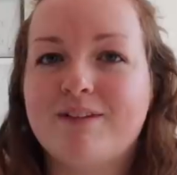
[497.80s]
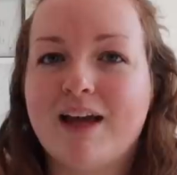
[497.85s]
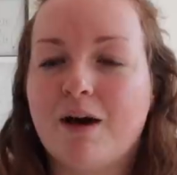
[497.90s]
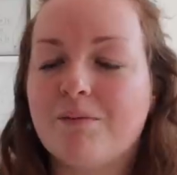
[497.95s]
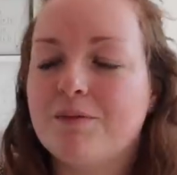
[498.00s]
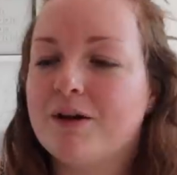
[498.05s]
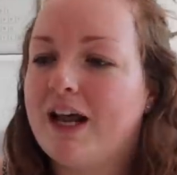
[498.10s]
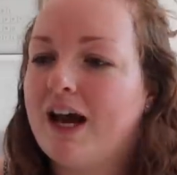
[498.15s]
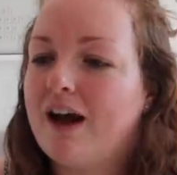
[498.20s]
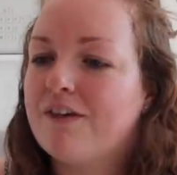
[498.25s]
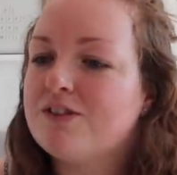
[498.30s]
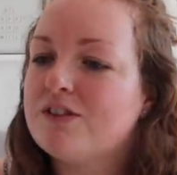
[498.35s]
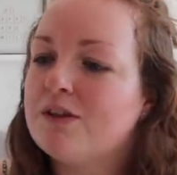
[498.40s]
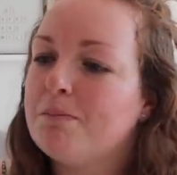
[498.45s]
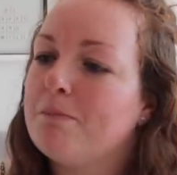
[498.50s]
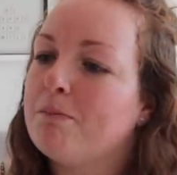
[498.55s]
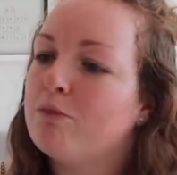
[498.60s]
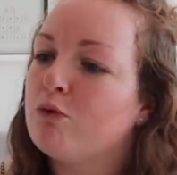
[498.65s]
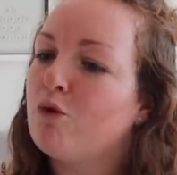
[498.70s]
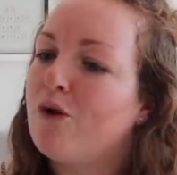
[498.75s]
Now I'm going to have
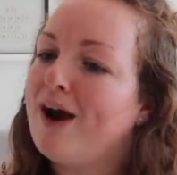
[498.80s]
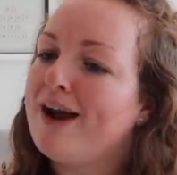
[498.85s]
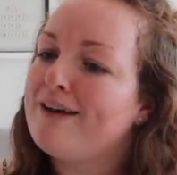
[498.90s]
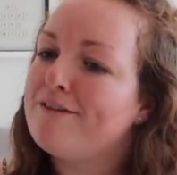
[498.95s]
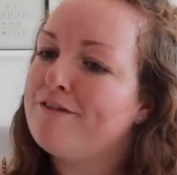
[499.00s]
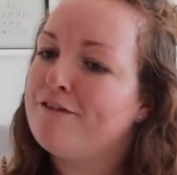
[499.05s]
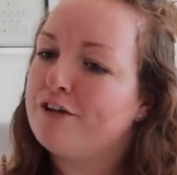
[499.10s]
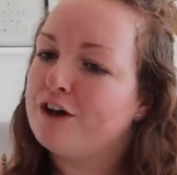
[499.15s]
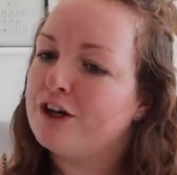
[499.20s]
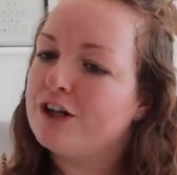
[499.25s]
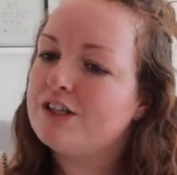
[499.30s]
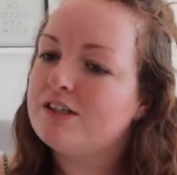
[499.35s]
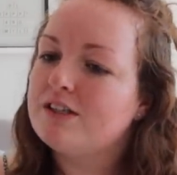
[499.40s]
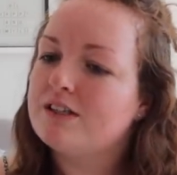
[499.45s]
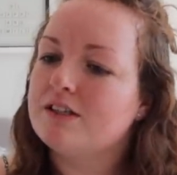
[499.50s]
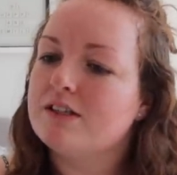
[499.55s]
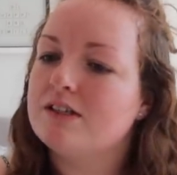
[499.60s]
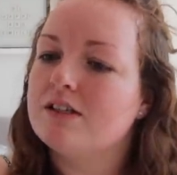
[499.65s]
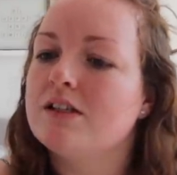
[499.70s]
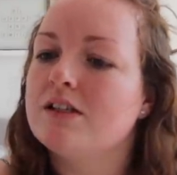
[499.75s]
some breakfast.